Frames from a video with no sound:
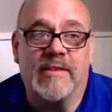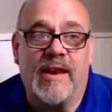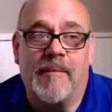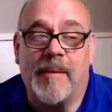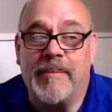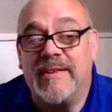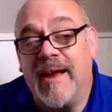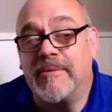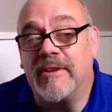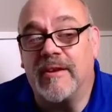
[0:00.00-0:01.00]
then I might be
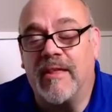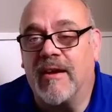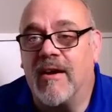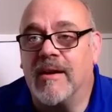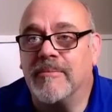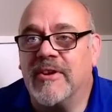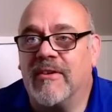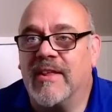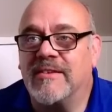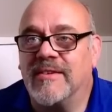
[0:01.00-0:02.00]
tempted to click on them. So
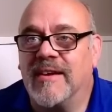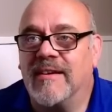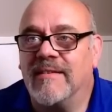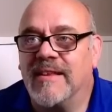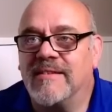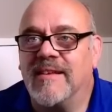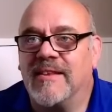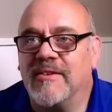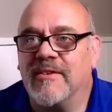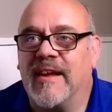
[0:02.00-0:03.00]
let's uh, let's not
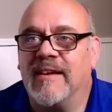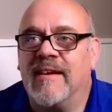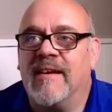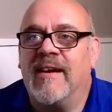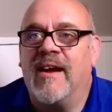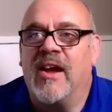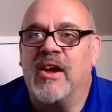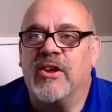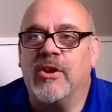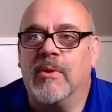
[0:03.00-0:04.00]
do that.
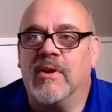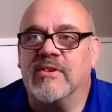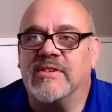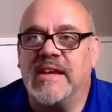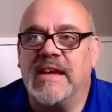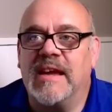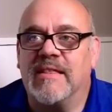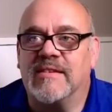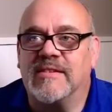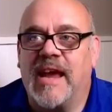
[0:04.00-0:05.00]
You will see
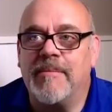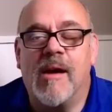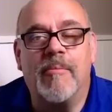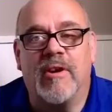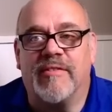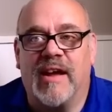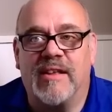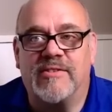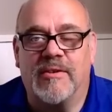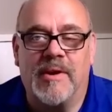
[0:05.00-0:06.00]
the same number of
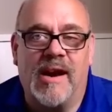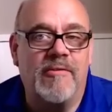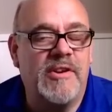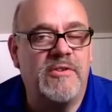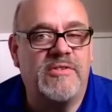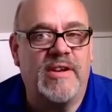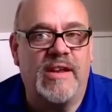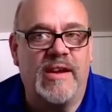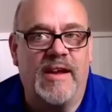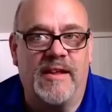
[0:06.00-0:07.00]
ads. So we're not reducing
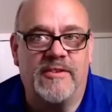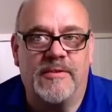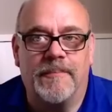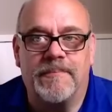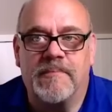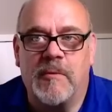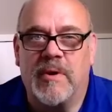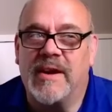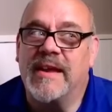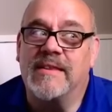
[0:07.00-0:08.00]
any ads. We're
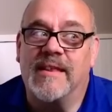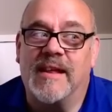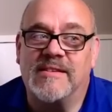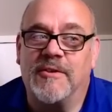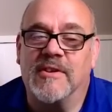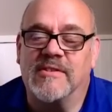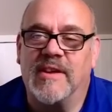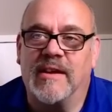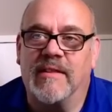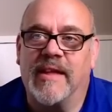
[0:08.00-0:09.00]
going to get to that secret
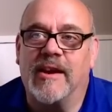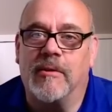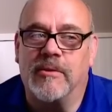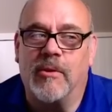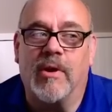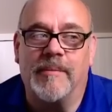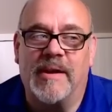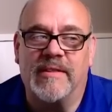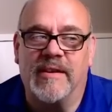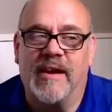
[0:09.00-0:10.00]
setting later. I'm talking
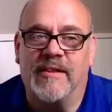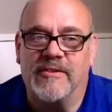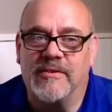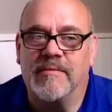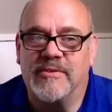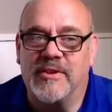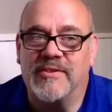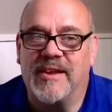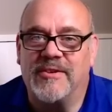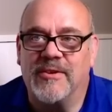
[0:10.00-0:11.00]
about the ads. So
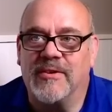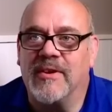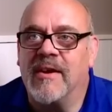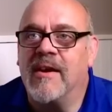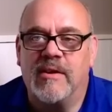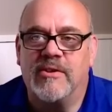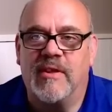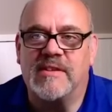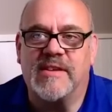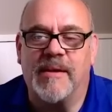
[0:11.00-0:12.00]
stay tuned. So
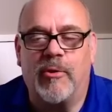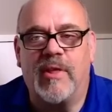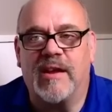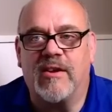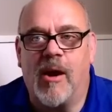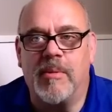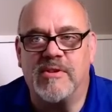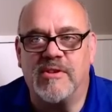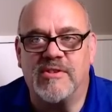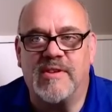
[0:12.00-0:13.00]
let's skip all that garbage
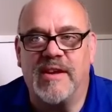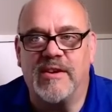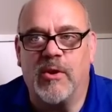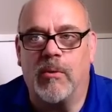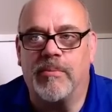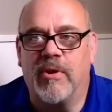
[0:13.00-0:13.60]
and just hit don't